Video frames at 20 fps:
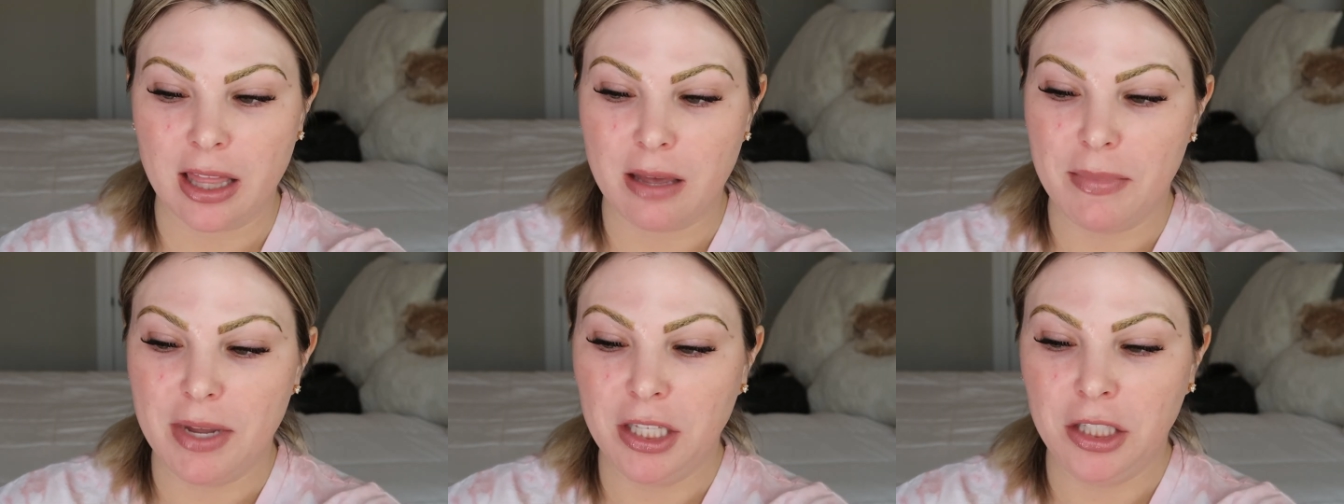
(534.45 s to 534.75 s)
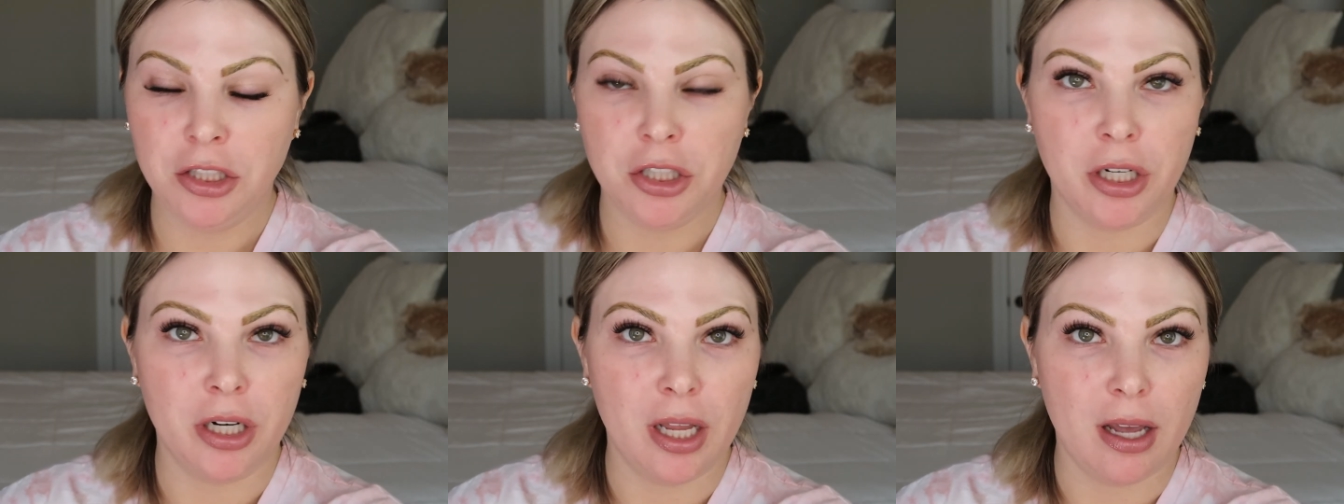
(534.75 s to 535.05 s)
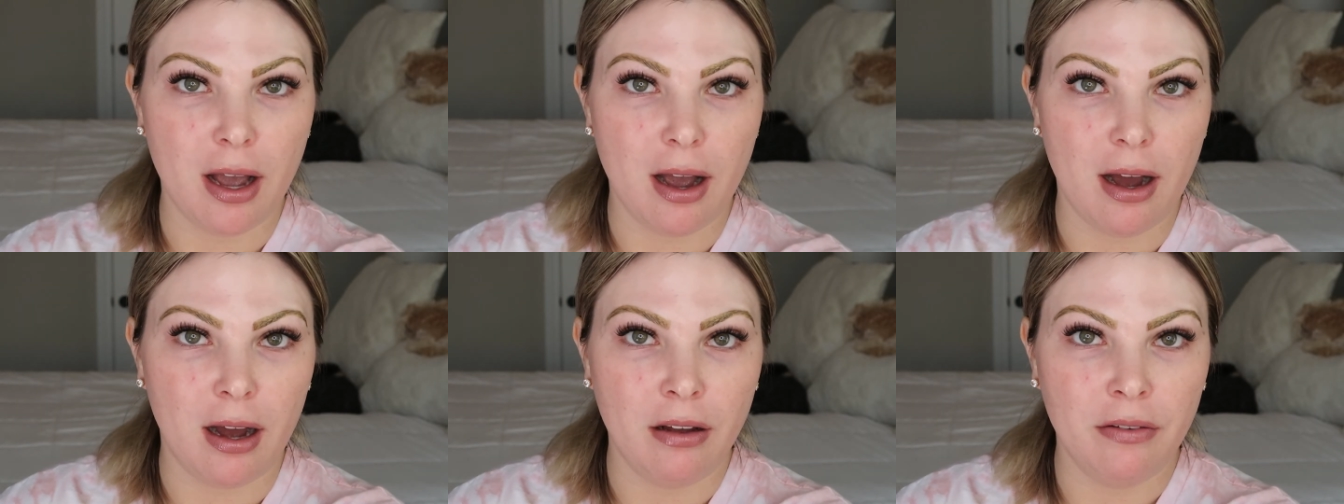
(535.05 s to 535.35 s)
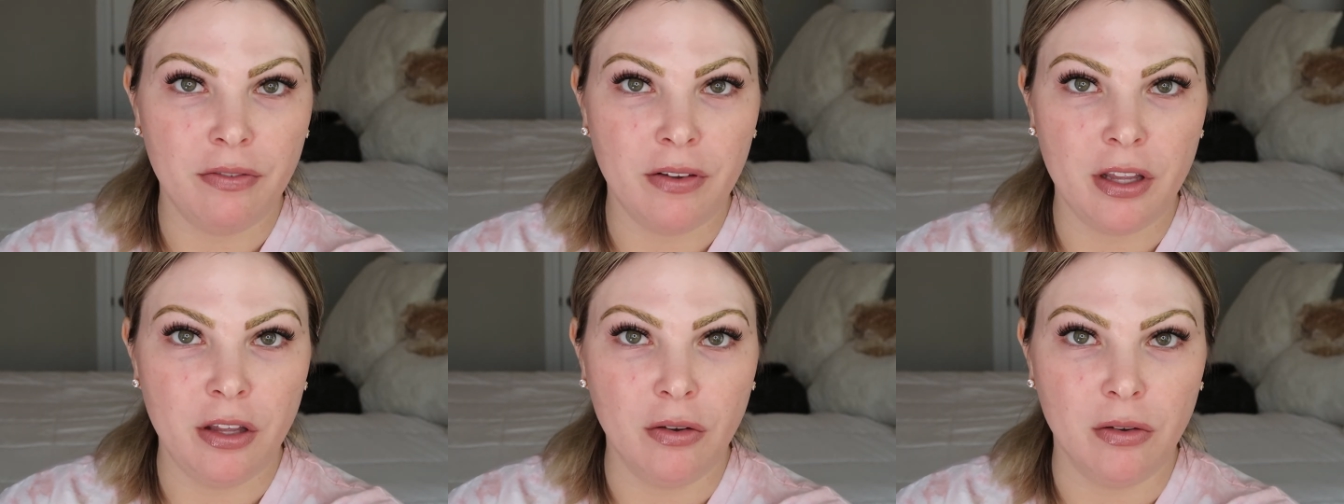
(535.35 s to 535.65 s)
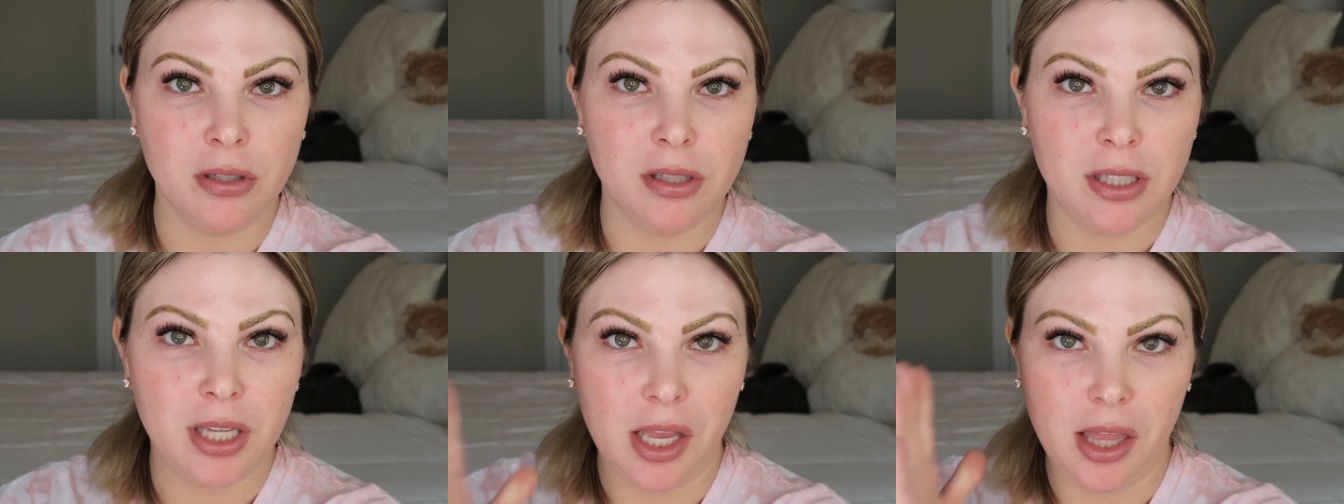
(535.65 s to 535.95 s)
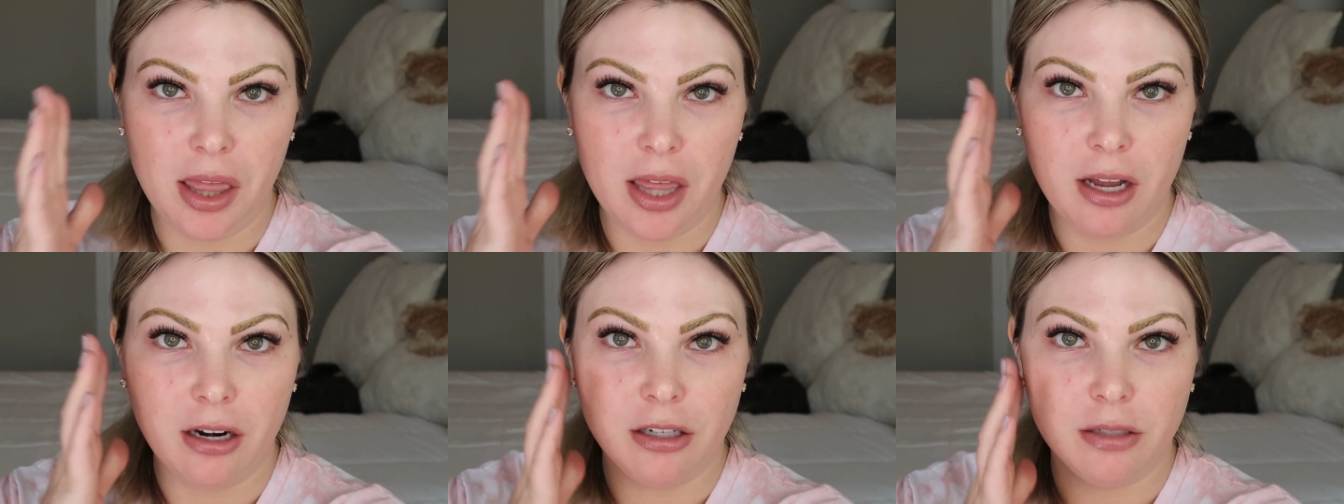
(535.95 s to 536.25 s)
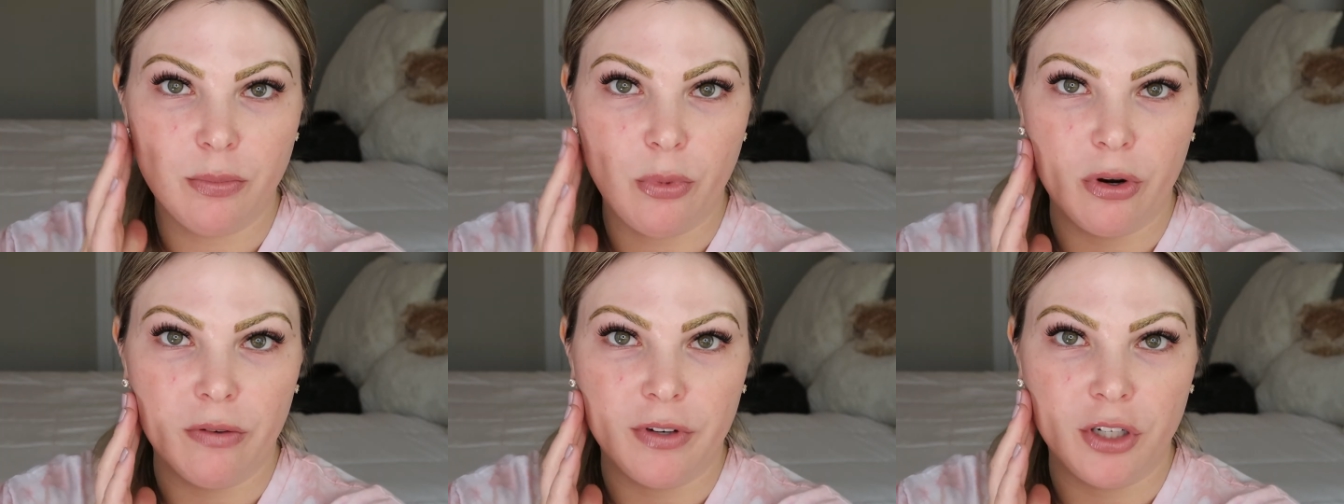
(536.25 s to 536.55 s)
Let me turn it off and you'll see
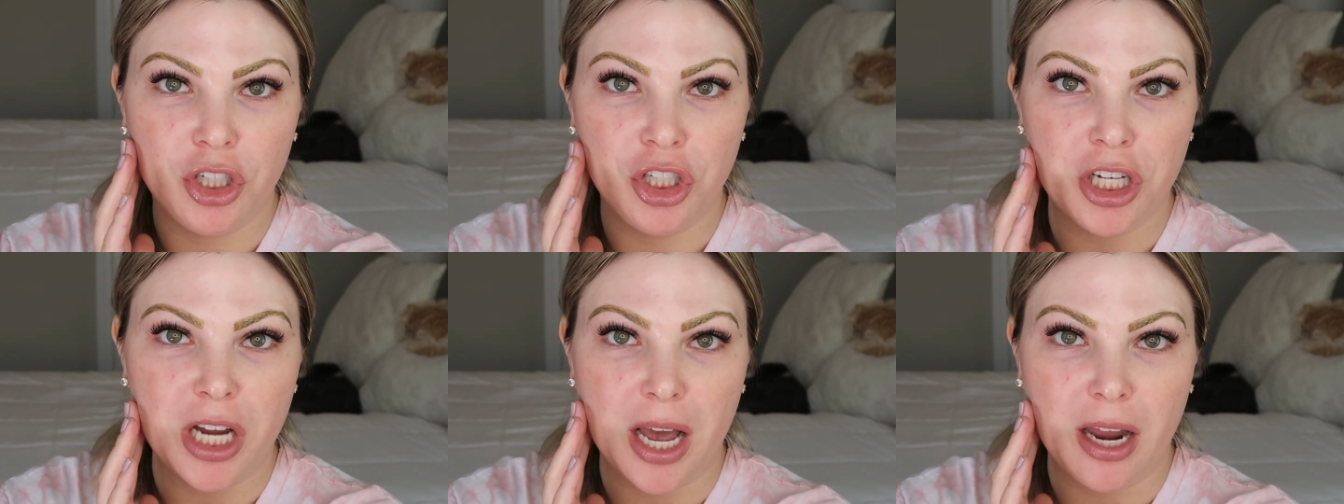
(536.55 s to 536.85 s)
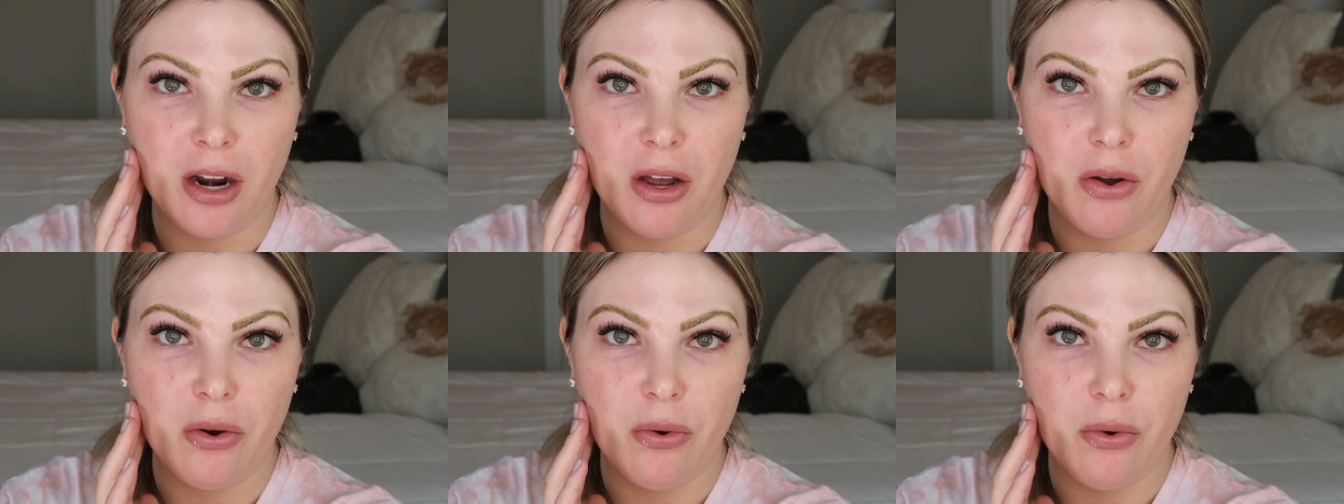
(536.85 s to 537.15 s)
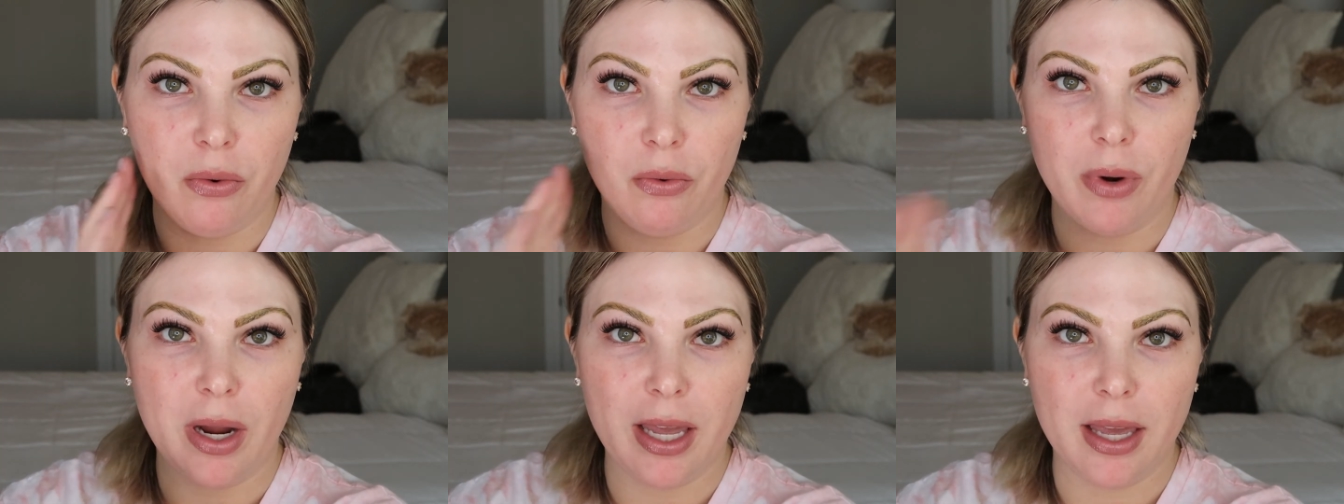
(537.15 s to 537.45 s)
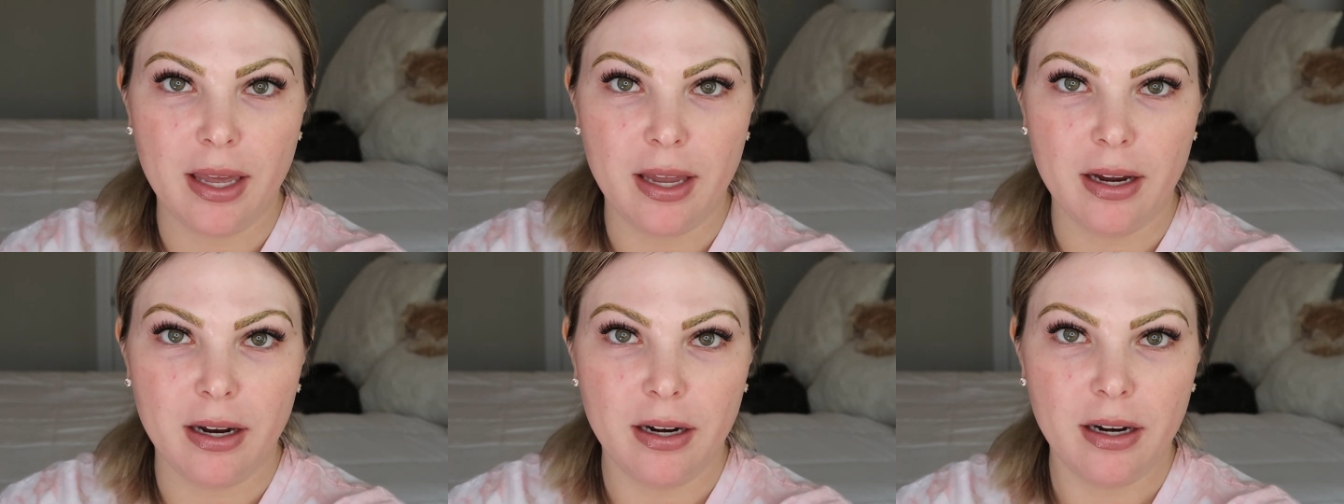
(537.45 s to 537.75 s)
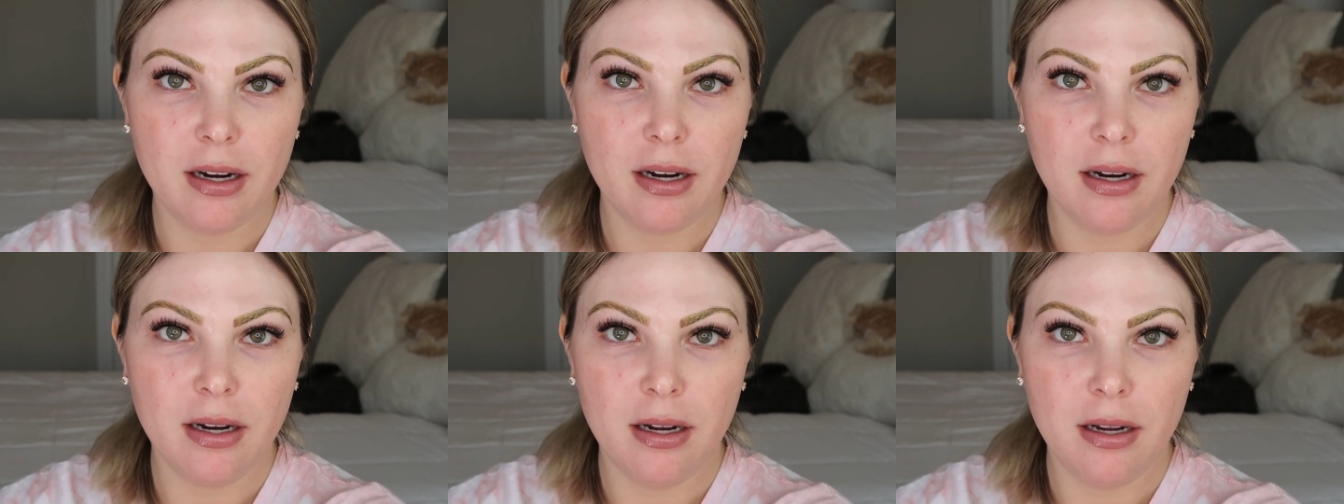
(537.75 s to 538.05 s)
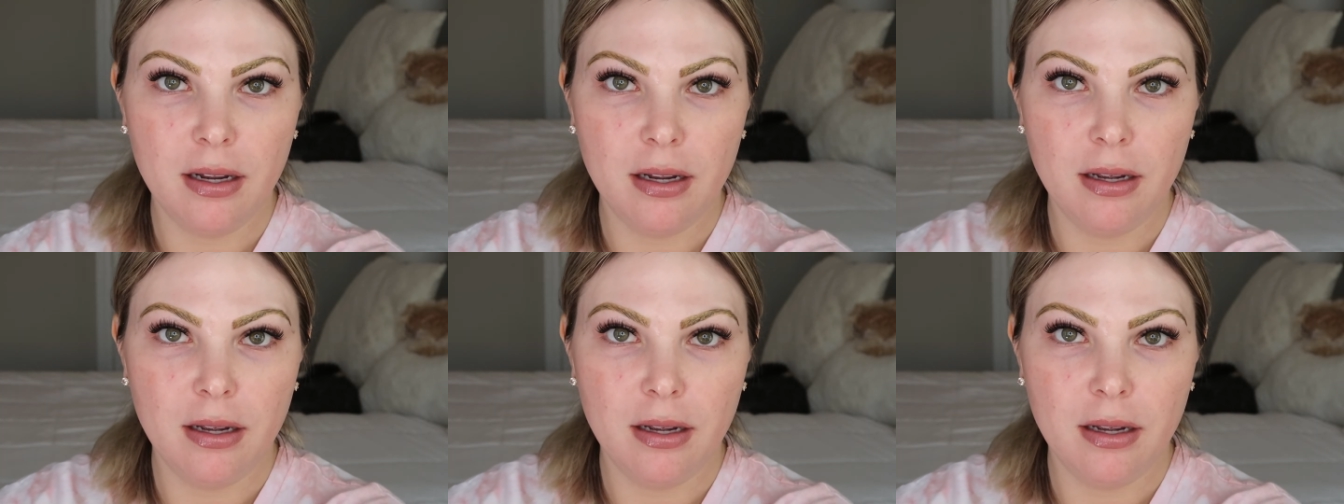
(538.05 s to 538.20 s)
there's more of a shadow right here.